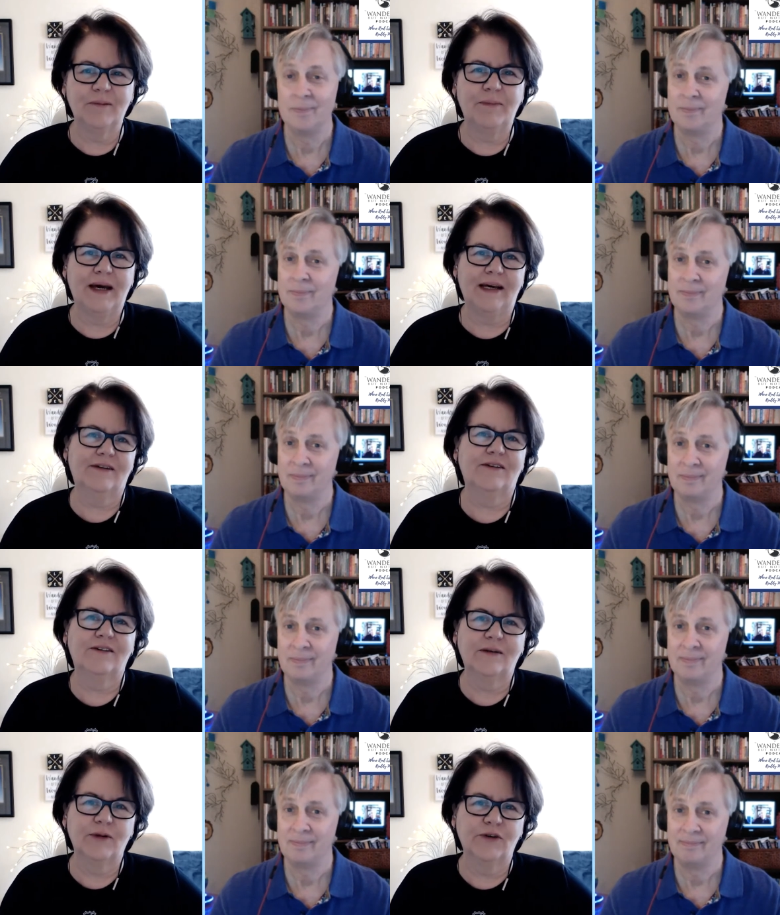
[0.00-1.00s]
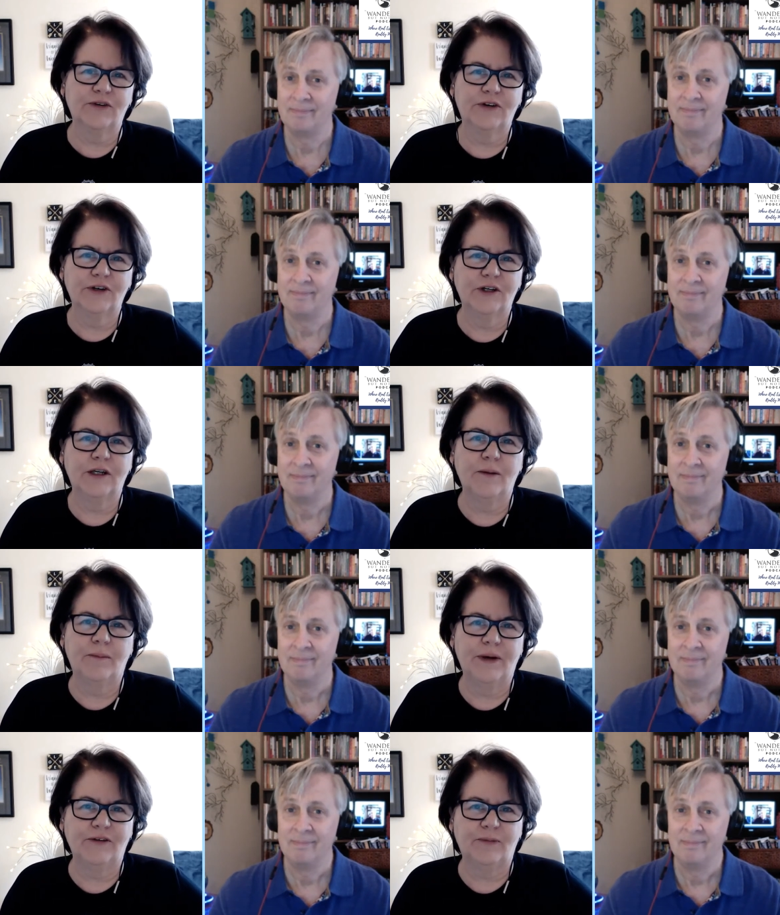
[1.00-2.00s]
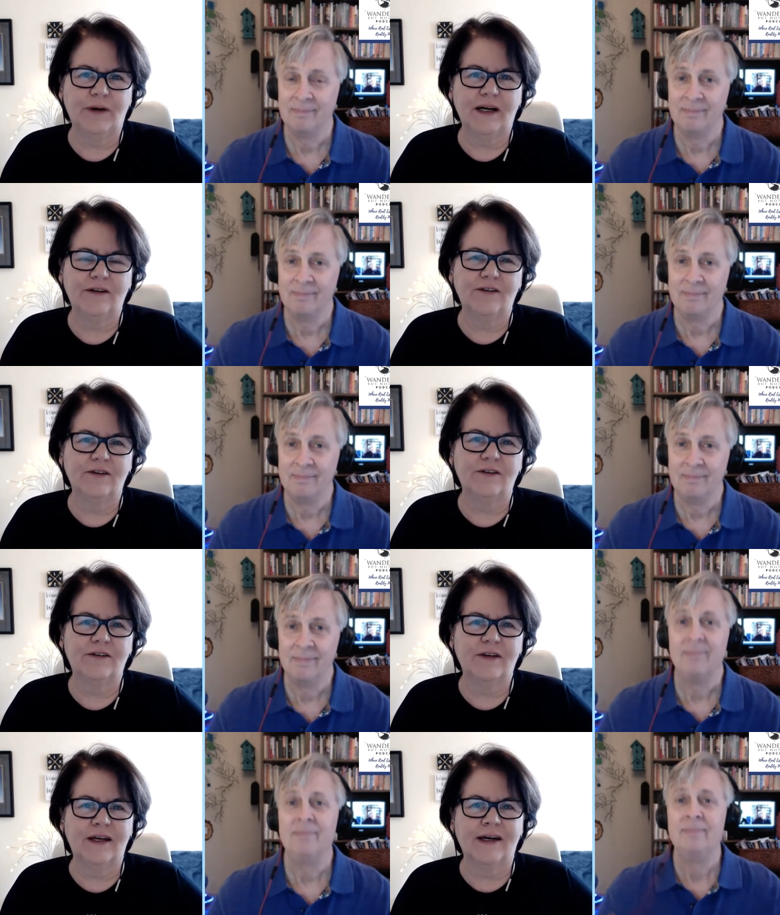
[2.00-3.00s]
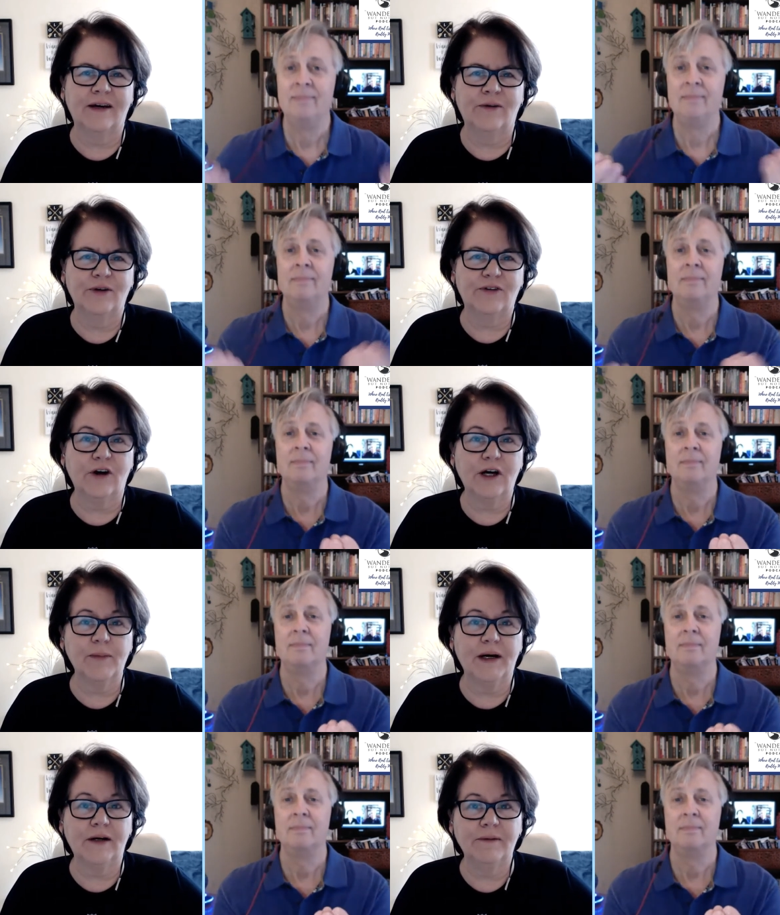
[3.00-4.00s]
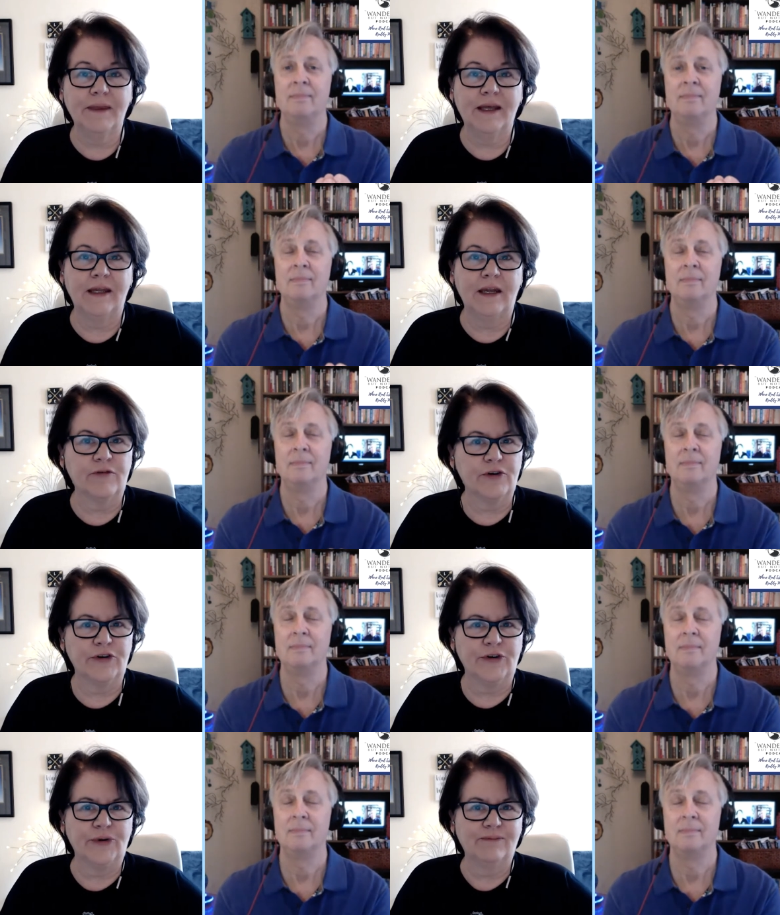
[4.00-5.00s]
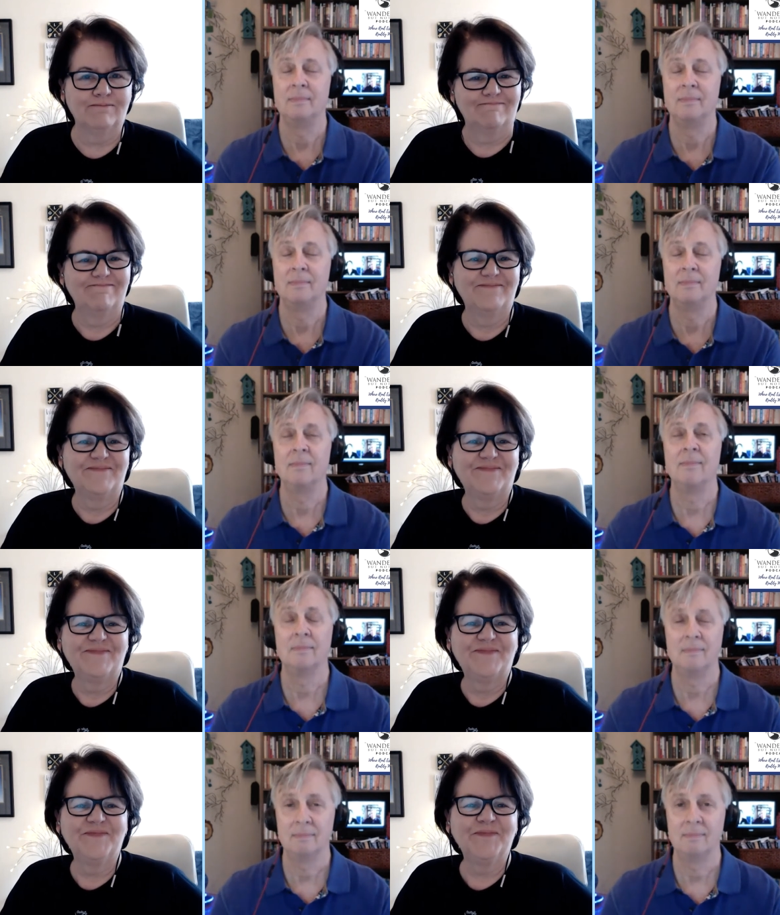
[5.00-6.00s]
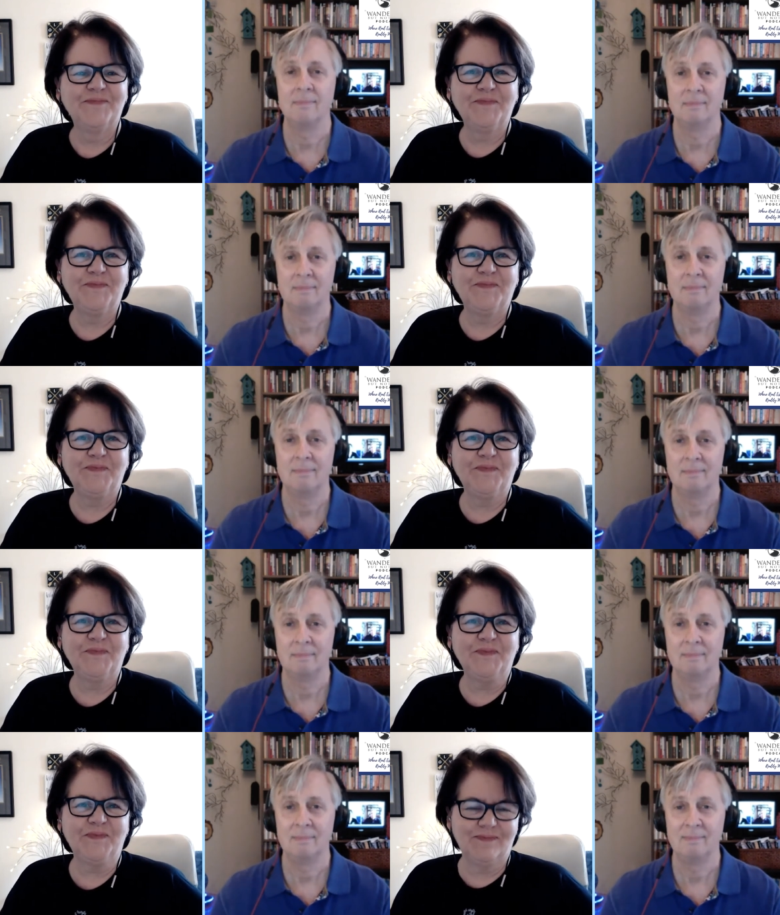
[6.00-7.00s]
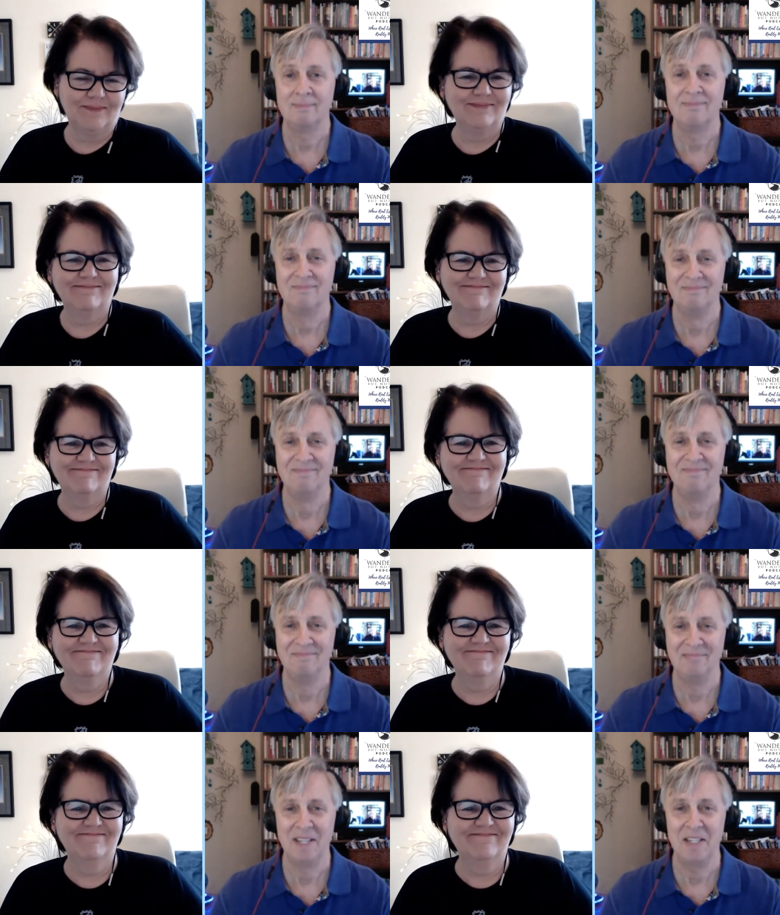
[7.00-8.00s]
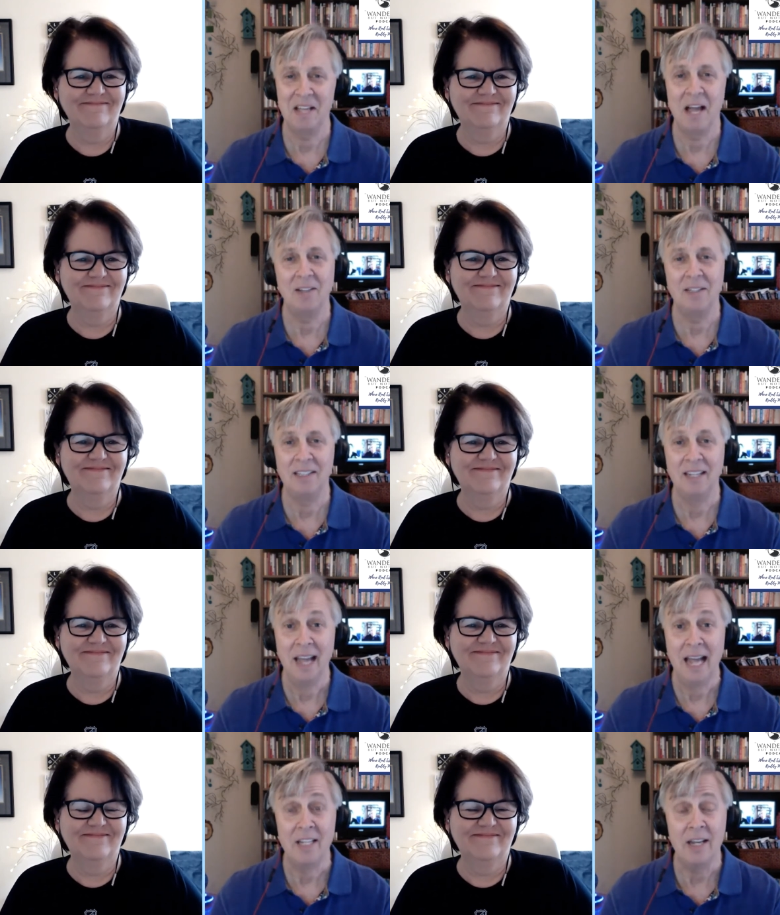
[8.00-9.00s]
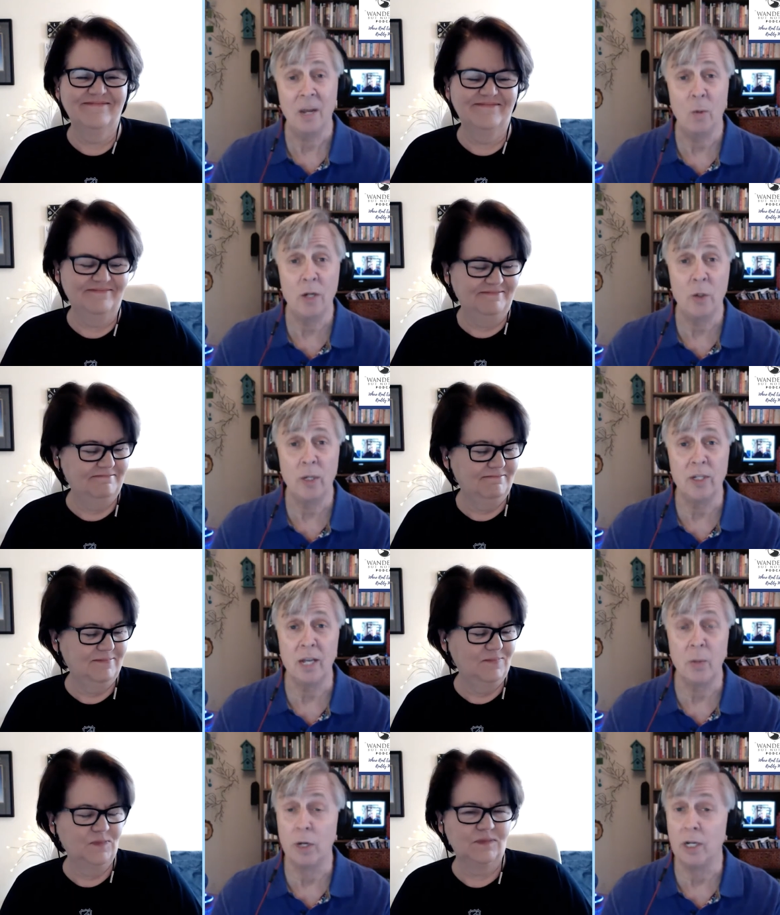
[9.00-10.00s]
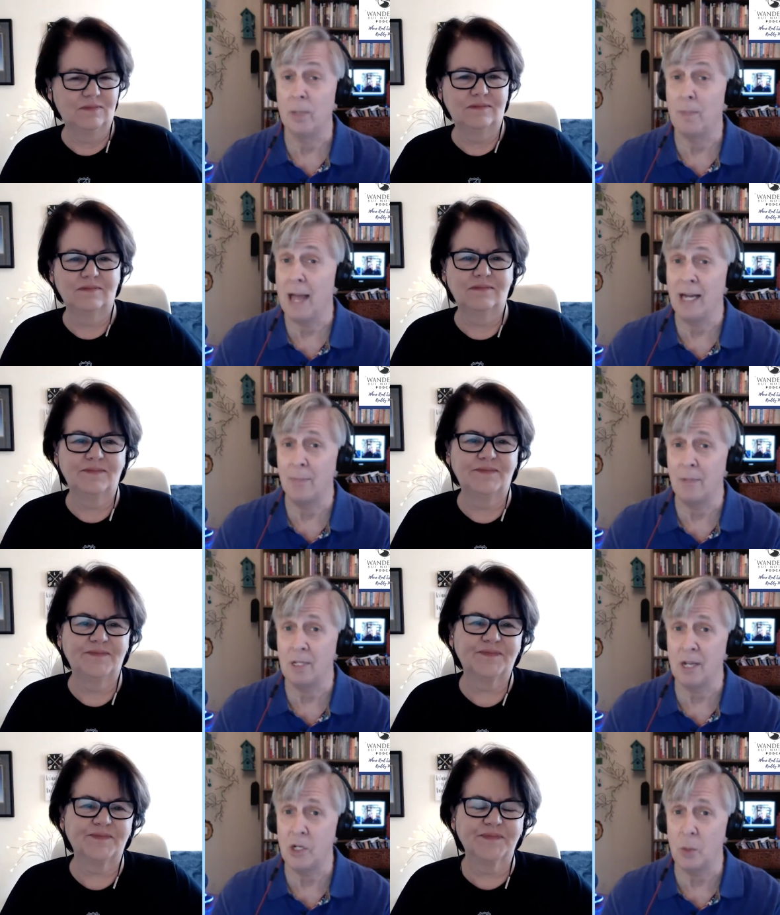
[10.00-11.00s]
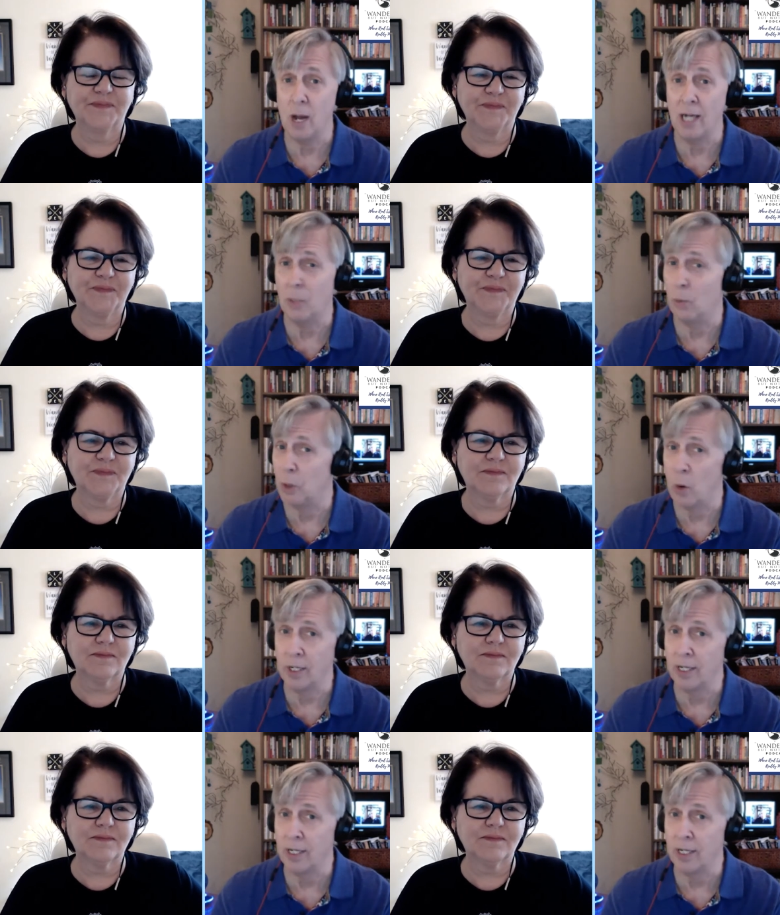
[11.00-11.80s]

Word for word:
Speaker 1: back to some of those good best practices that I always talk about and never do.
Speaker 2: Mm. Exactly. And today on Wandering Zen, we're going to pack up the station wagon. We're going on a little